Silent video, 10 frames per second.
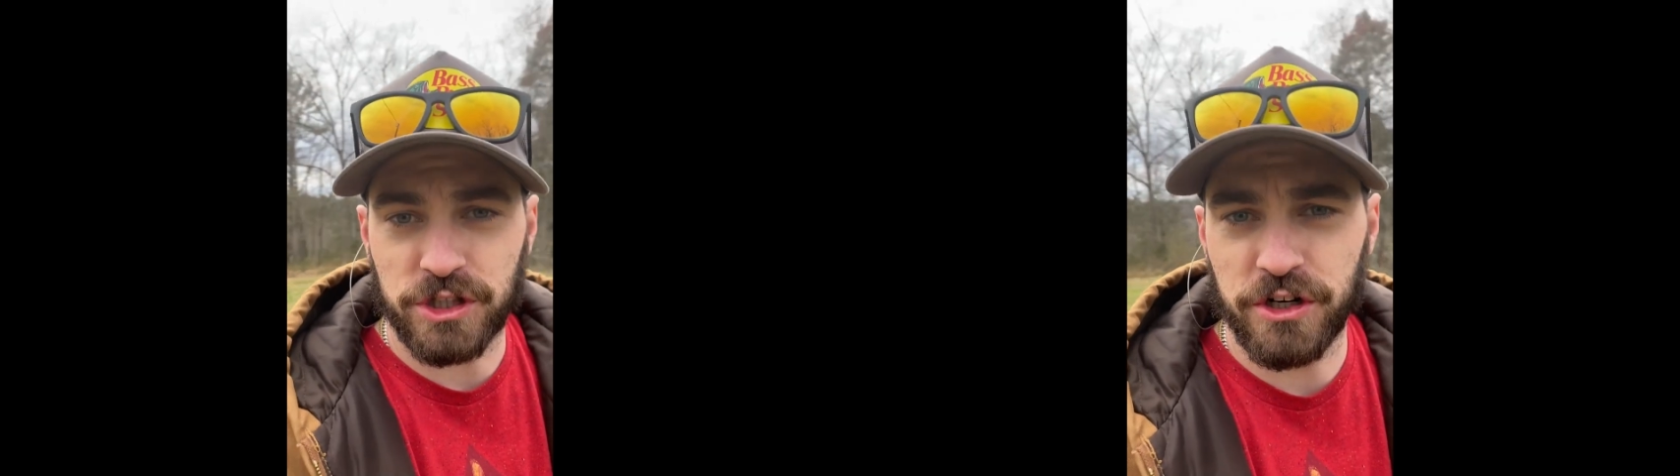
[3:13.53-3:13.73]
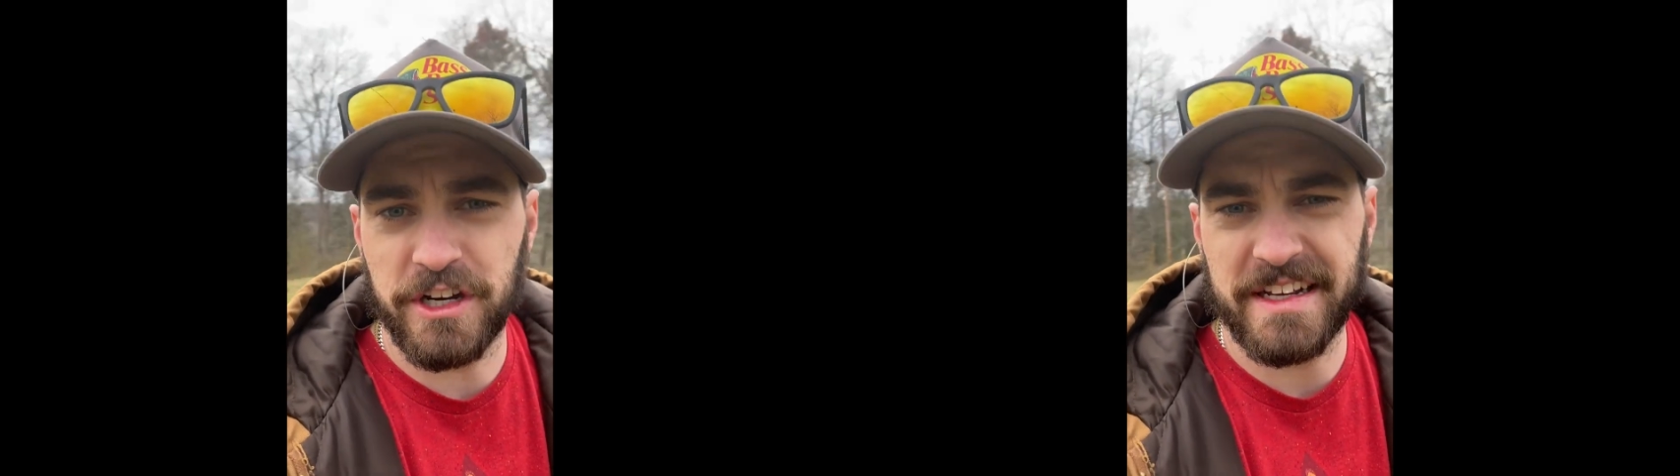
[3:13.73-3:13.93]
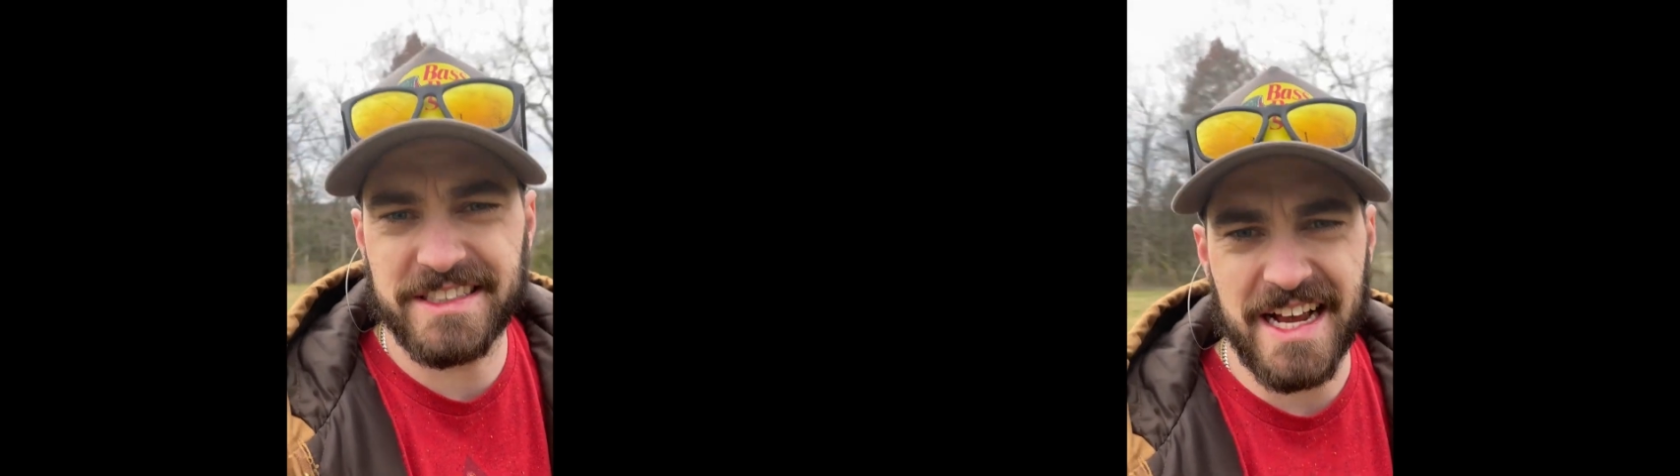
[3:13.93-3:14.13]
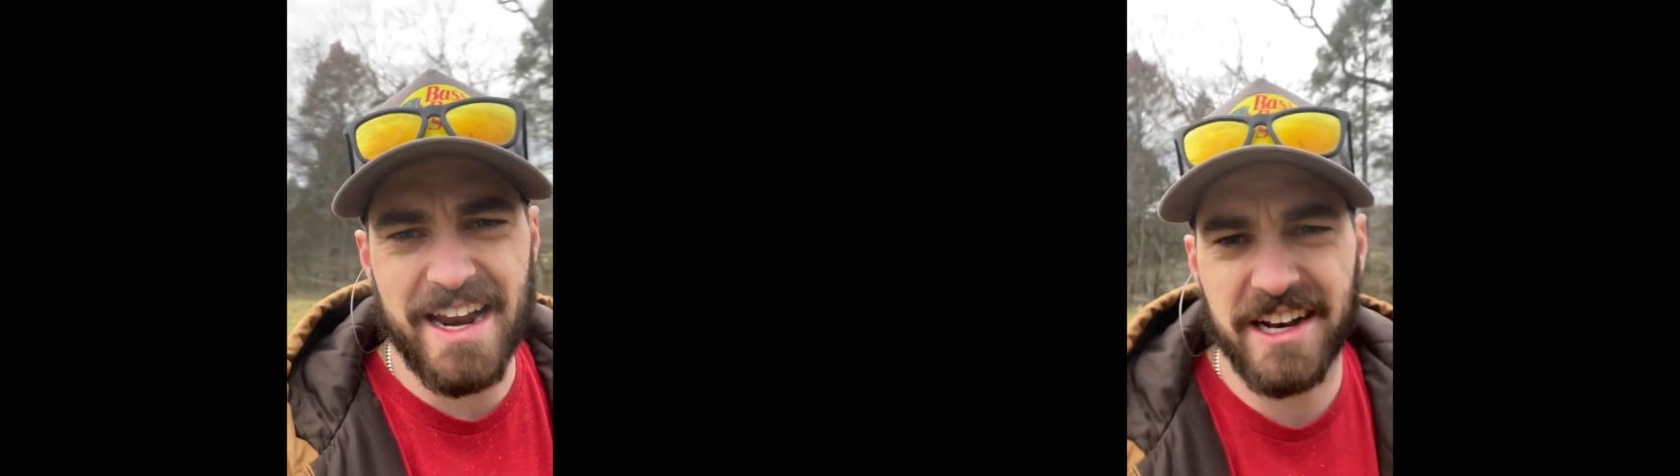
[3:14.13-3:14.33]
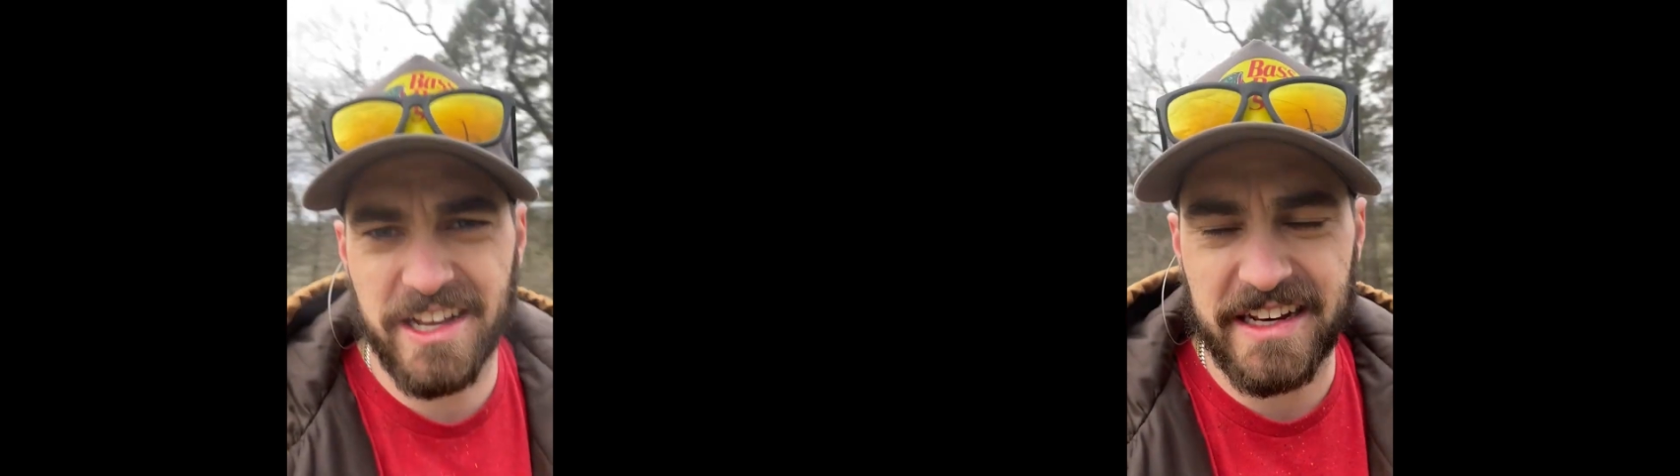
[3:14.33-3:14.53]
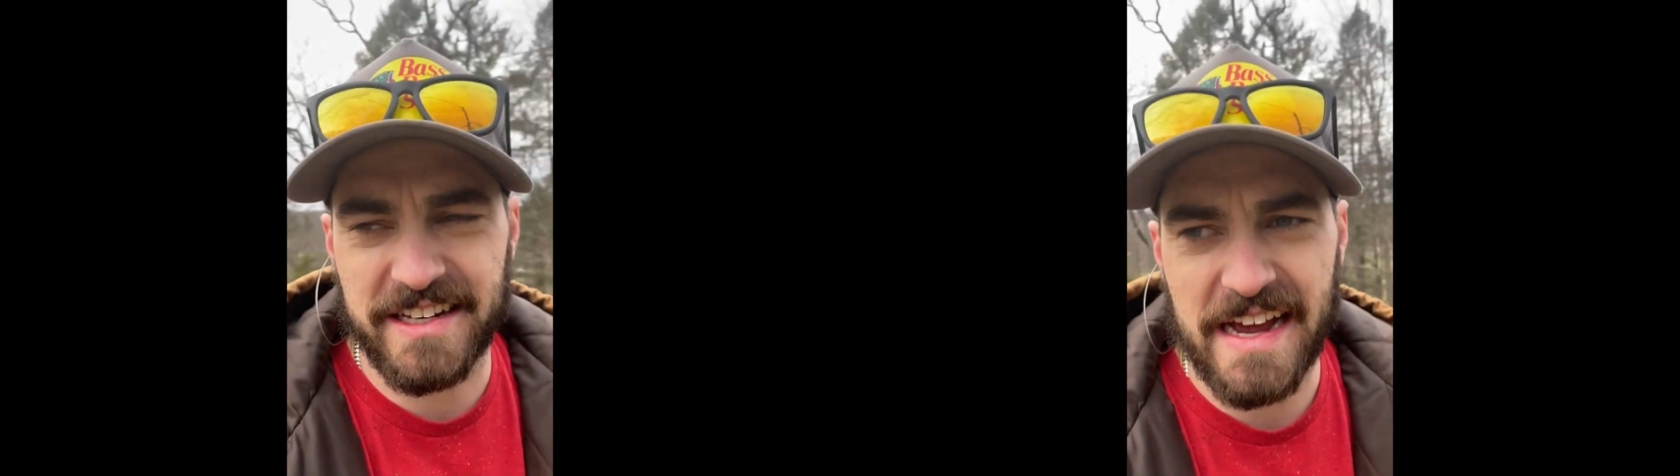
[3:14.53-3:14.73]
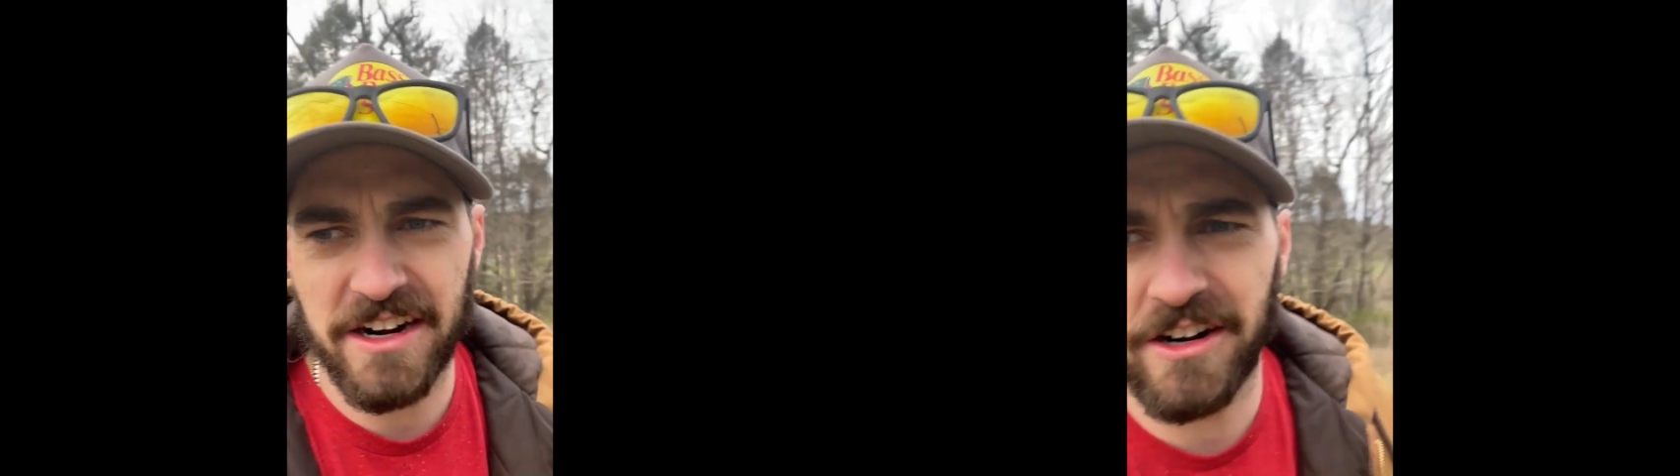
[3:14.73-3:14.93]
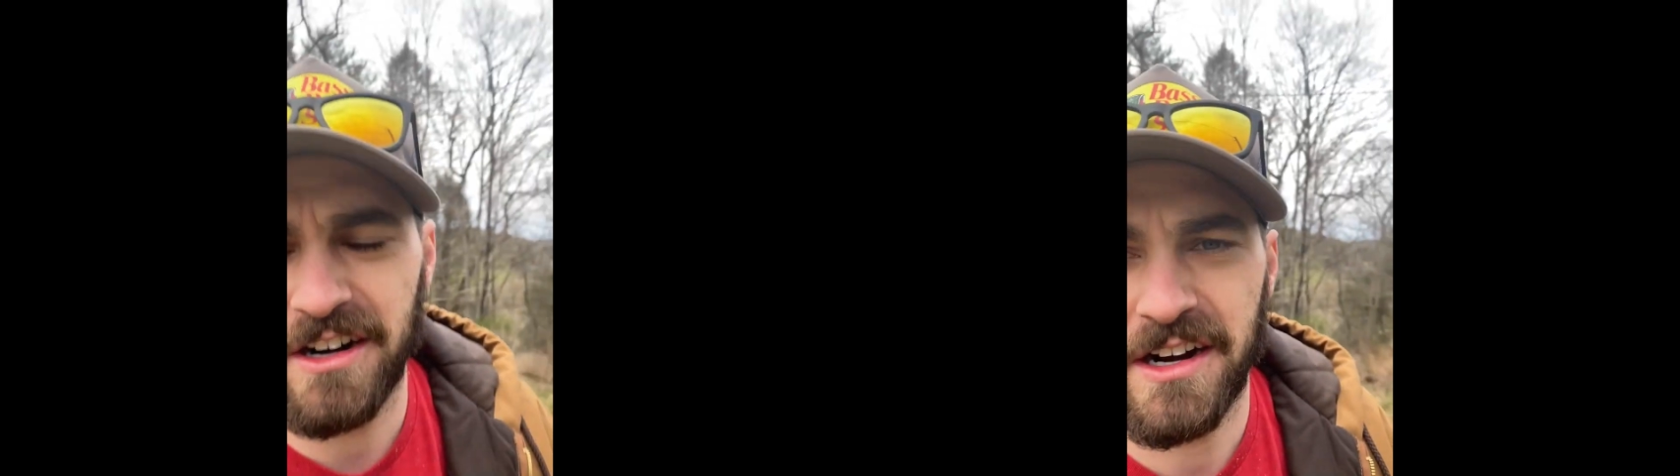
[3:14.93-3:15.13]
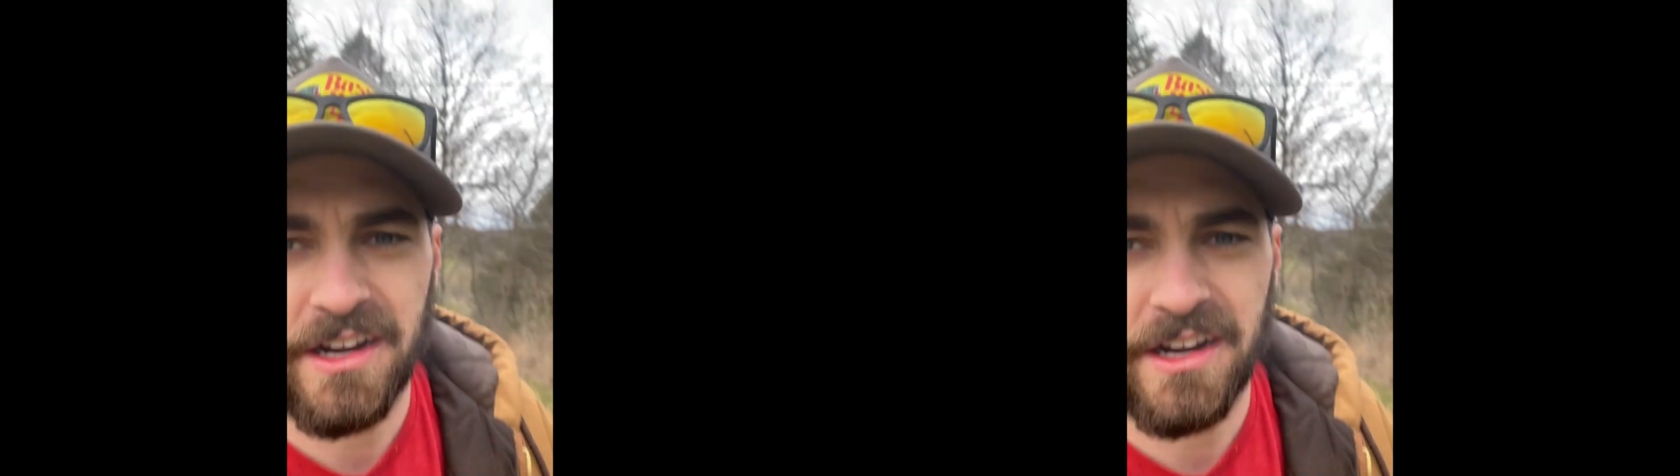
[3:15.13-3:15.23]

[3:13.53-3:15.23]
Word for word: show you the inside of the container.